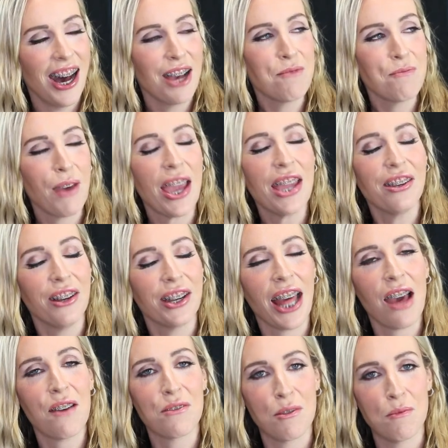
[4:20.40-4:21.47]
I may not
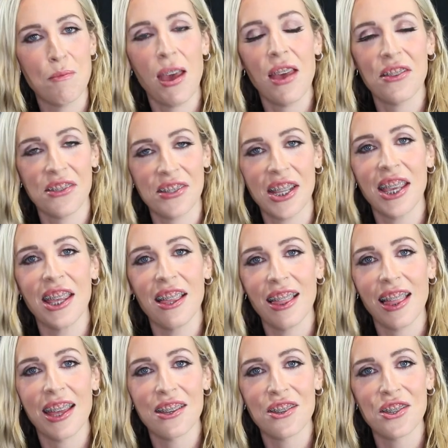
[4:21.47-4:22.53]
have the best
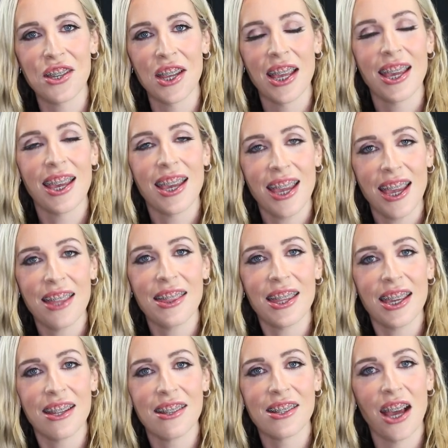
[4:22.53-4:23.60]
English in
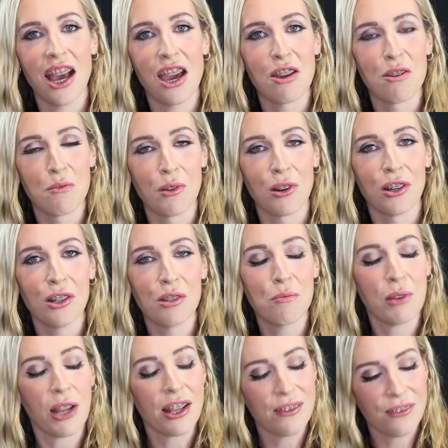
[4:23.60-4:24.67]
the entire
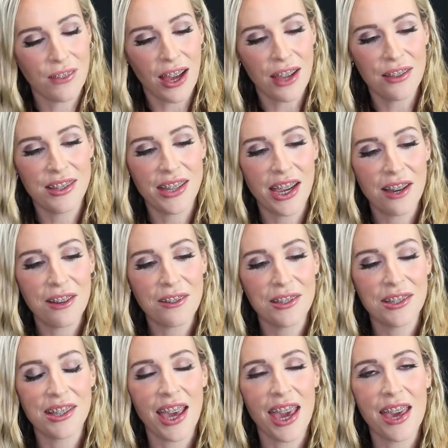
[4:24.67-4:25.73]
world, but I, I dare
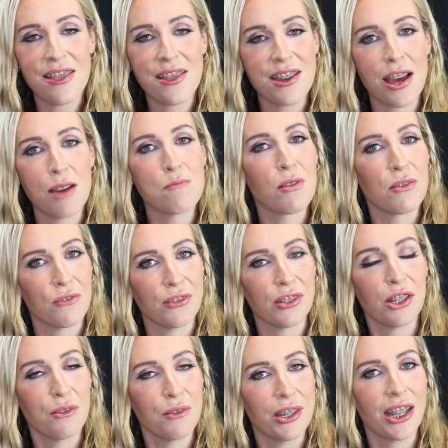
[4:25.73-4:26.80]
say that I'm a
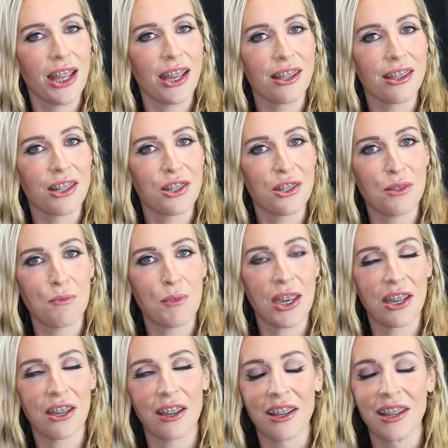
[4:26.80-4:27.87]
fluent English
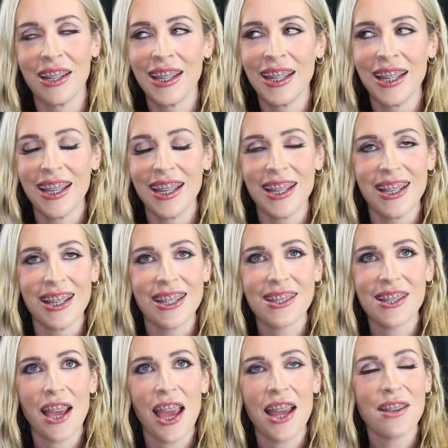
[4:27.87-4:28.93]
speaker.
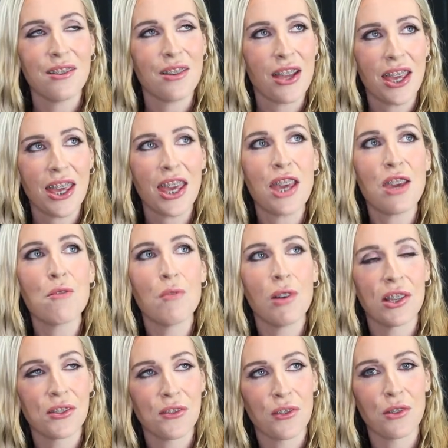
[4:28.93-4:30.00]
So, and he
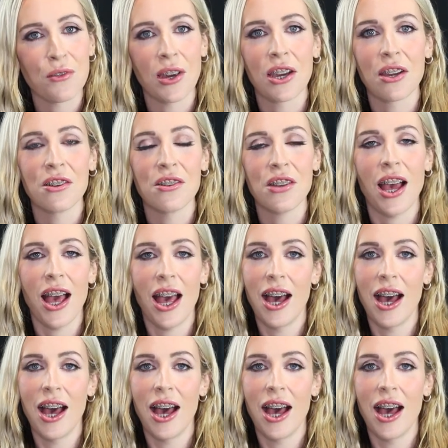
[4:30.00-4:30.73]
was, for the record,